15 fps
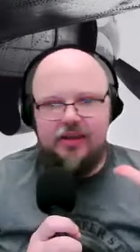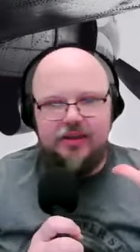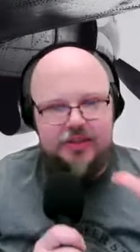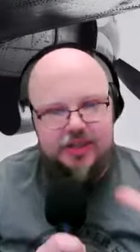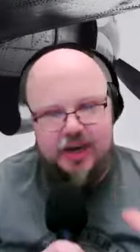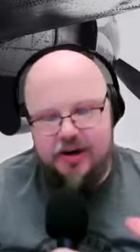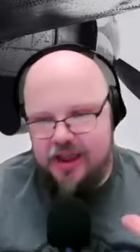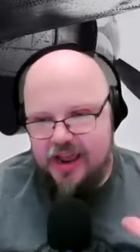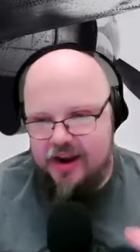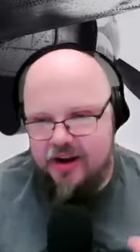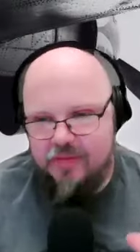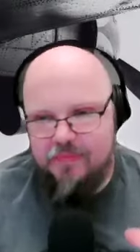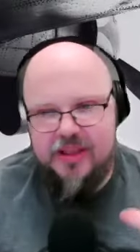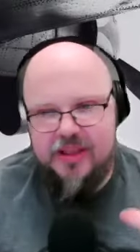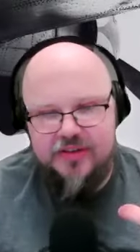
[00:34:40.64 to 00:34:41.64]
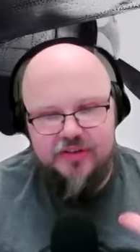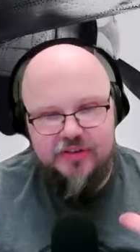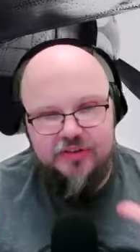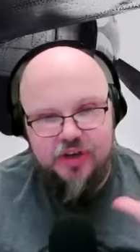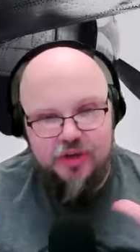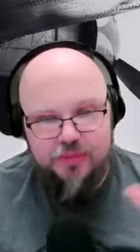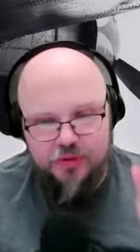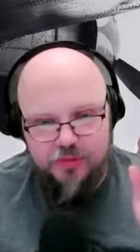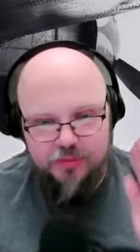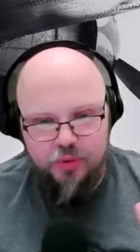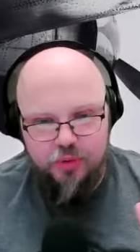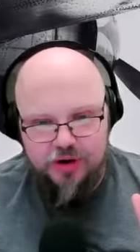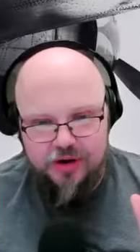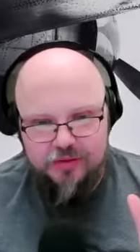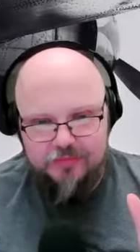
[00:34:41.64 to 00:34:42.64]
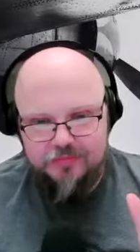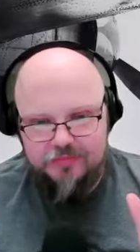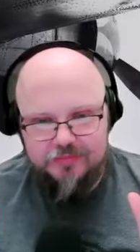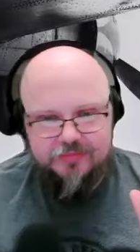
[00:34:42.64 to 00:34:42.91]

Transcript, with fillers: sorry, Aaron, but this is super important.